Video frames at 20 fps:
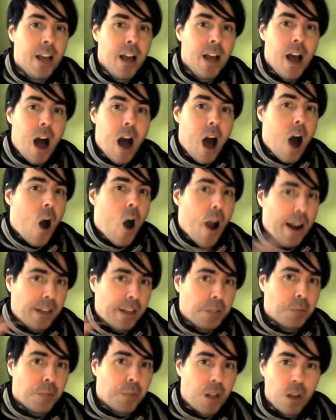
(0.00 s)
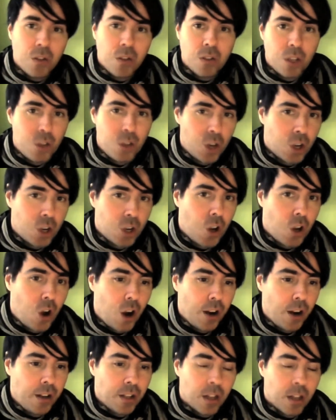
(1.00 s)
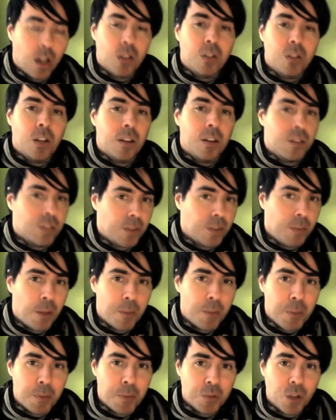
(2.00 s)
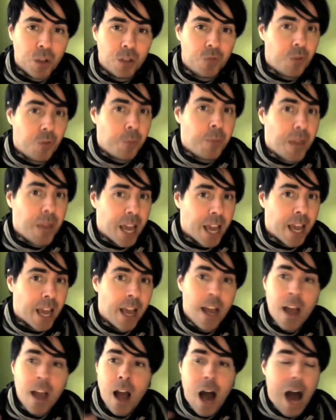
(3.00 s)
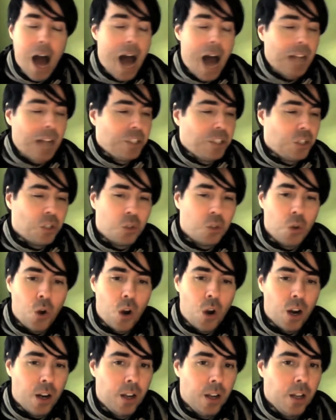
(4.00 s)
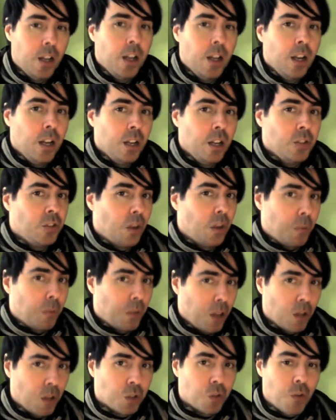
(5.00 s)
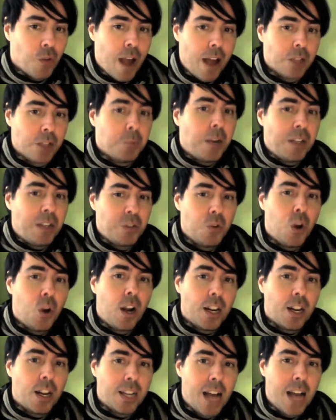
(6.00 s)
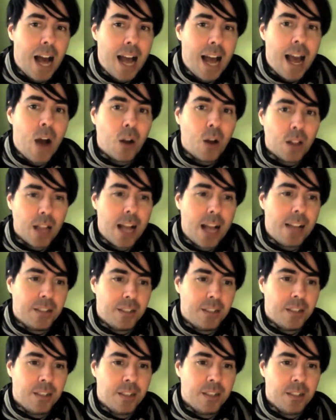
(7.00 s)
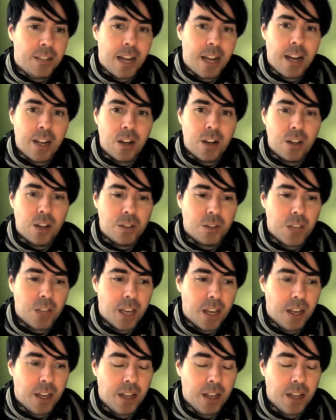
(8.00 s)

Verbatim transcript: all right, it's close on your card, close on some other people's cards. For me, I just saw some close rounds, but I saw a guy outclassing Danny Garcia.